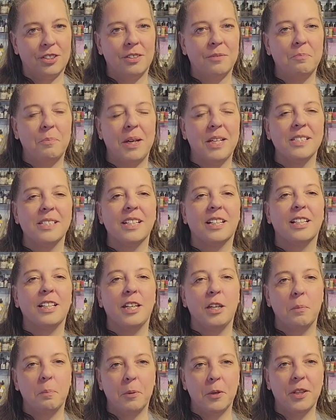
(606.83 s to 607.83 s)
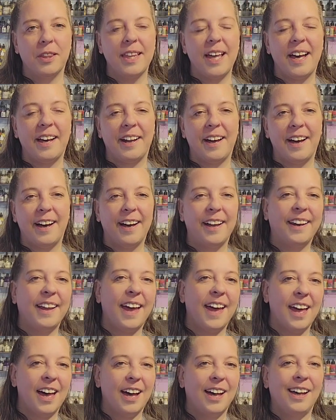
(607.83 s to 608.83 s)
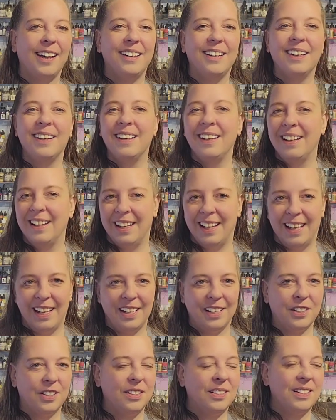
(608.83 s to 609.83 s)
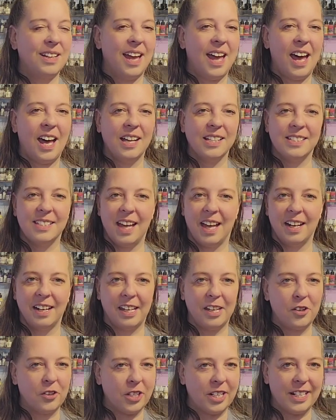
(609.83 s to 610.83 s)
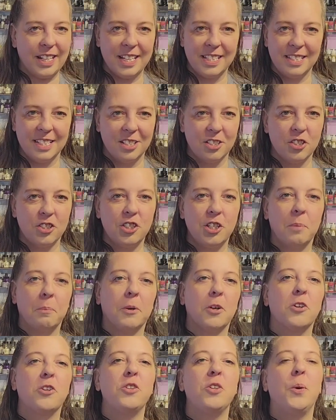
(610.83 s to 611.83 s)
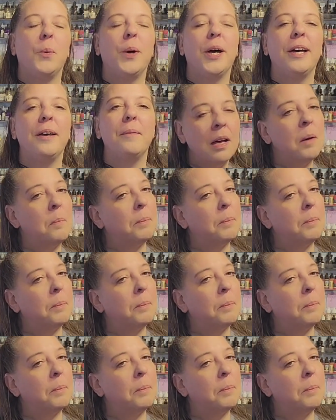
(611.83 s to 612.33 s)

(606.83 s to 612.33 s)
basically you put that on and it has an iridescent shimmer to it.